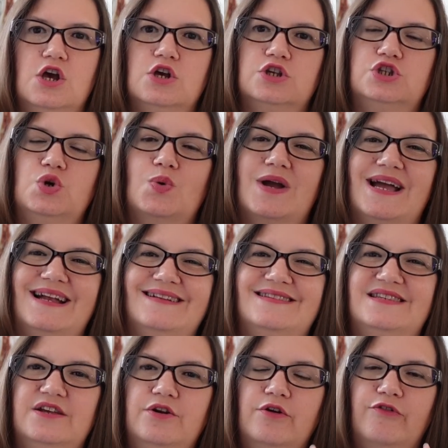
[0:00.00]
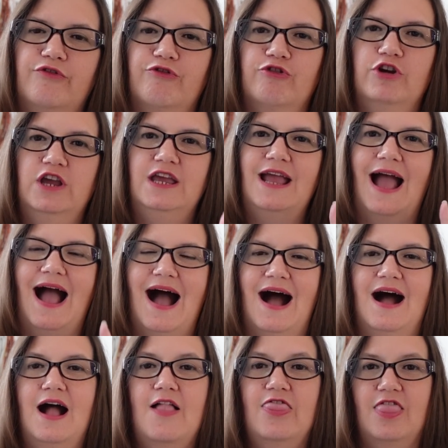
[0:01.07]
So consider free
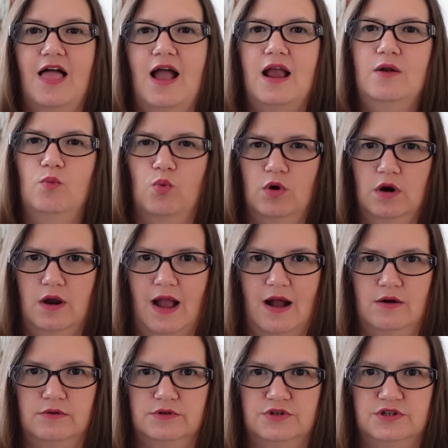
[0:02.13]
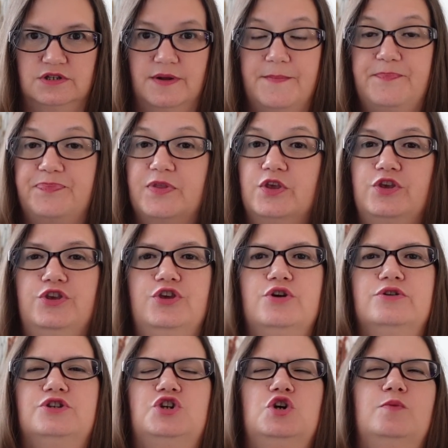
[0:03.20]
online workouts.
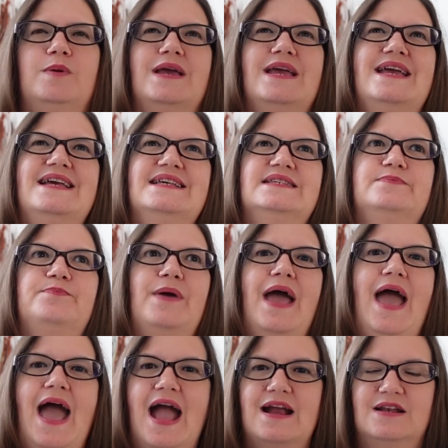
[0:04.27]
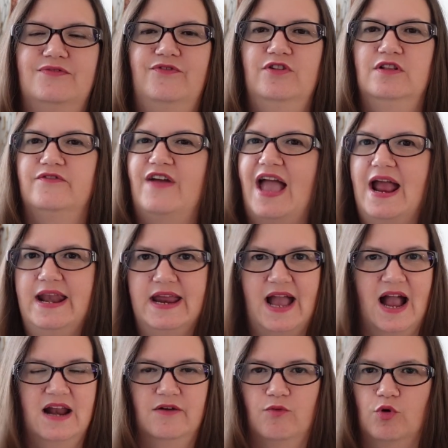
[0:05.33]
YouTube is packed full of any
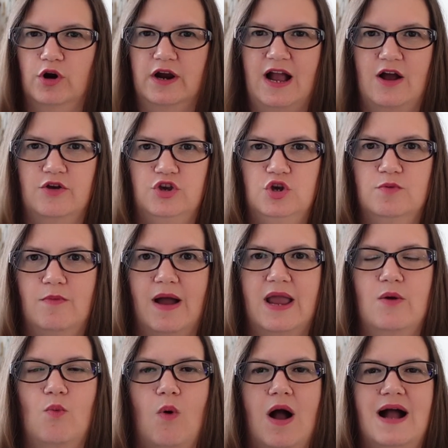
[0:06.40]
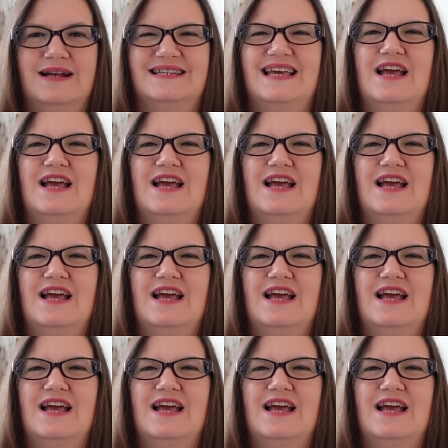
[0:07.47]
kind of workout you might want